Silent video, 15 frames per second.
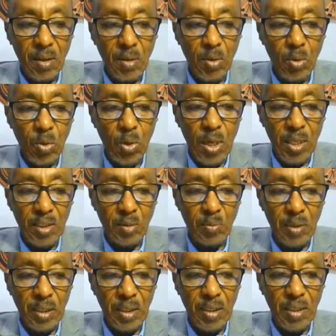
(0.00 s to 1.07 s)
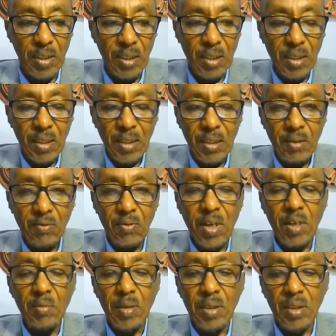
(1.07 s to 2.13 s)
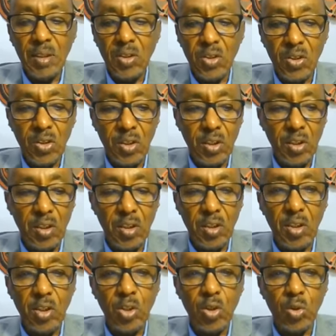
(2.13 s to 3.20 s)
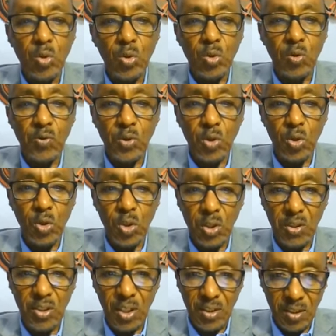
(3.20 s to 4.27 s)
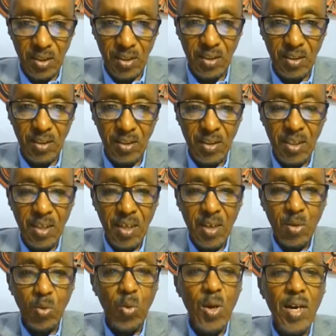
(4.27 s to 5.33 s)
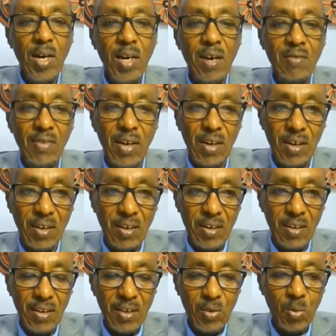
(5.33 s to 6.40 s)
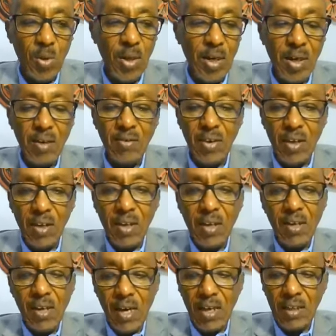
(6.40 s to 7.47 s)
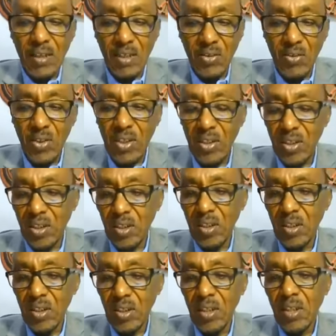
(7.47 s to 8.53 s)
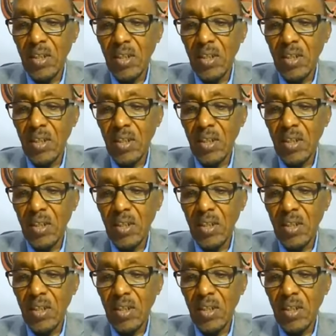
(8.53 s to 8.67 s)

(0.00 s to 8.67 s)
who has been very much interested in the issues of social justice wherever I can reach